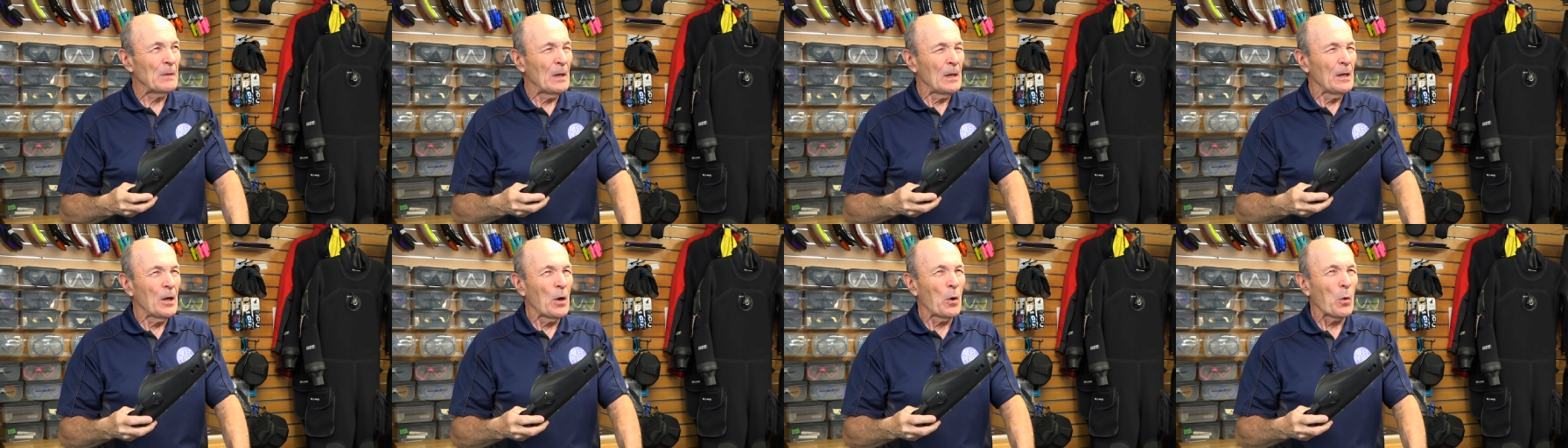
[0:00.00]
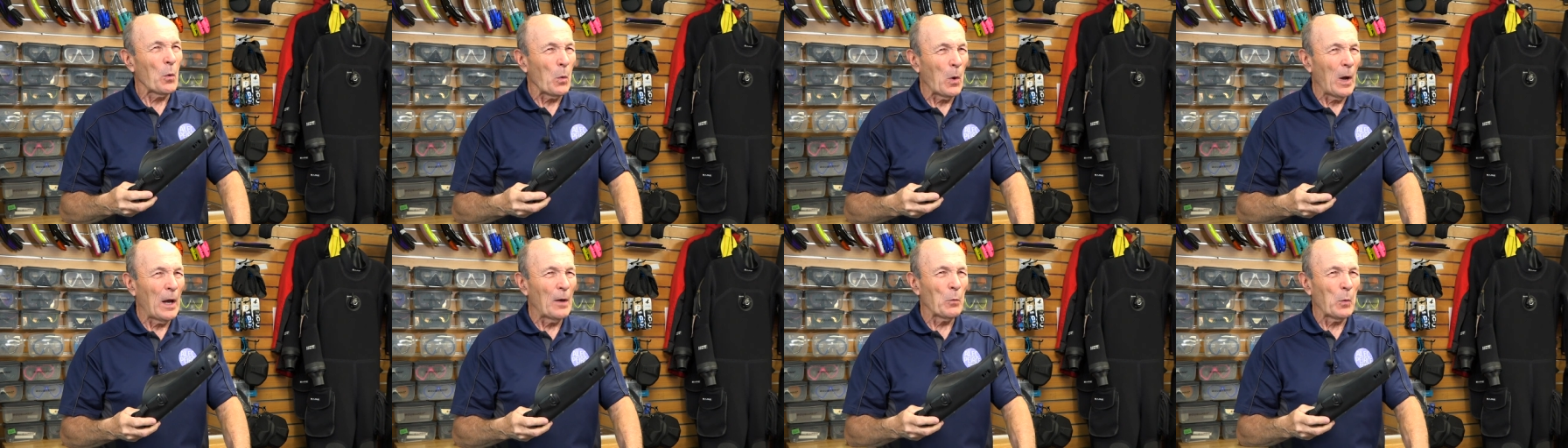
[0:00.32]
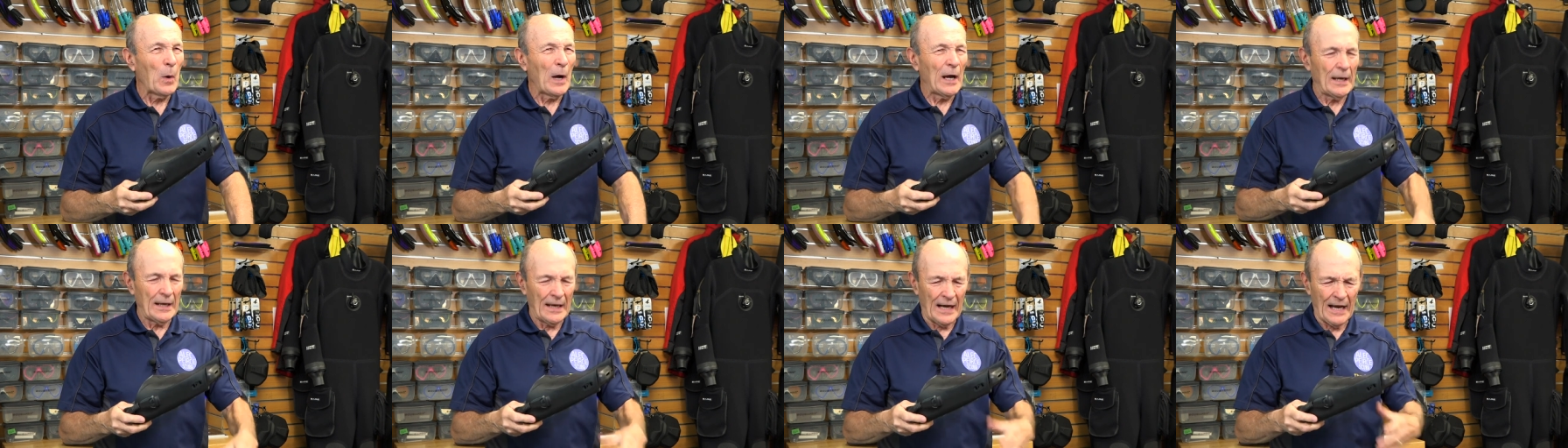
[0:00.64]

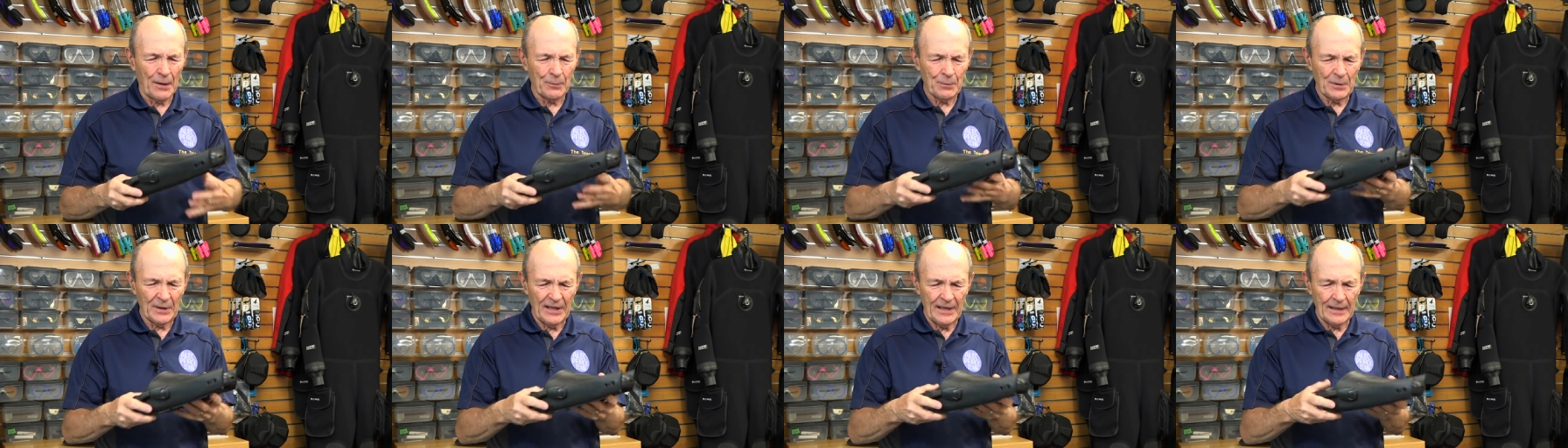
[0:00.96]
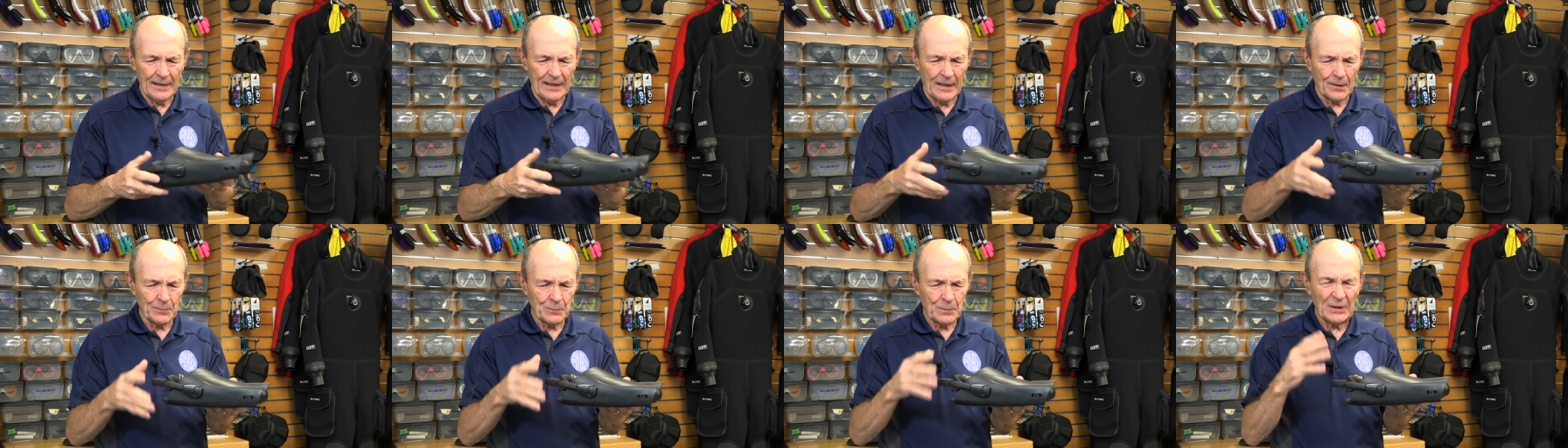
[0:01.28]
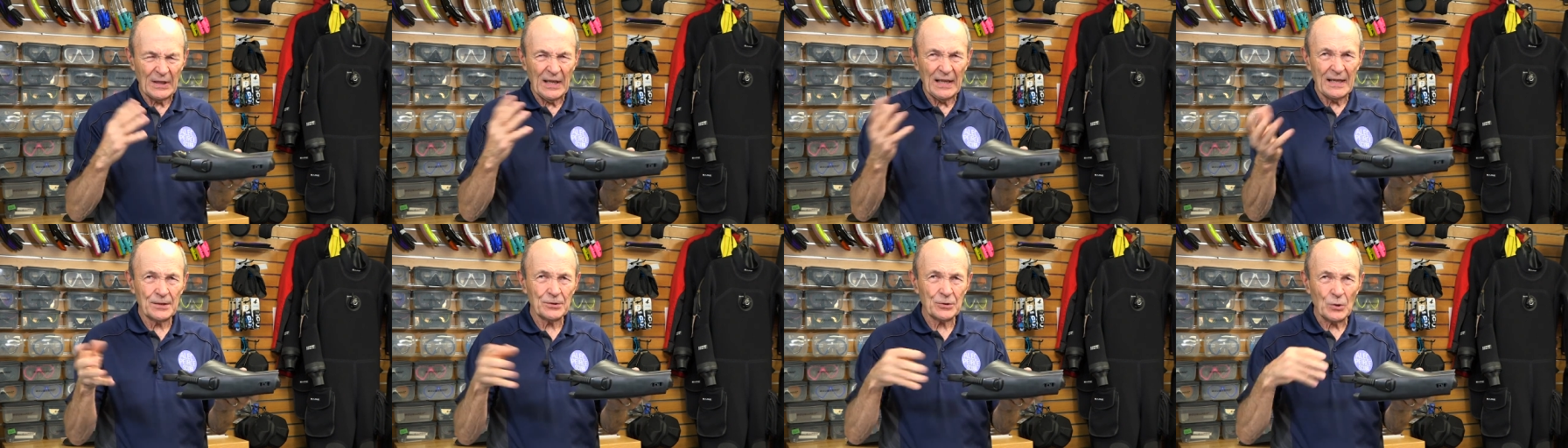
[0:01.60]
How were
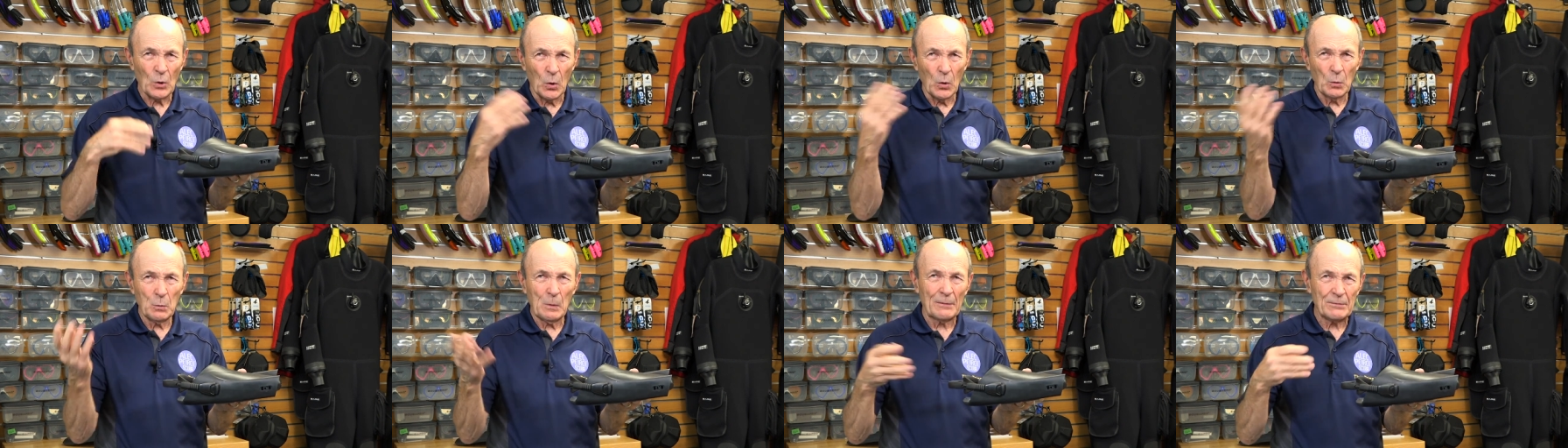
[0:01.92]
they sold?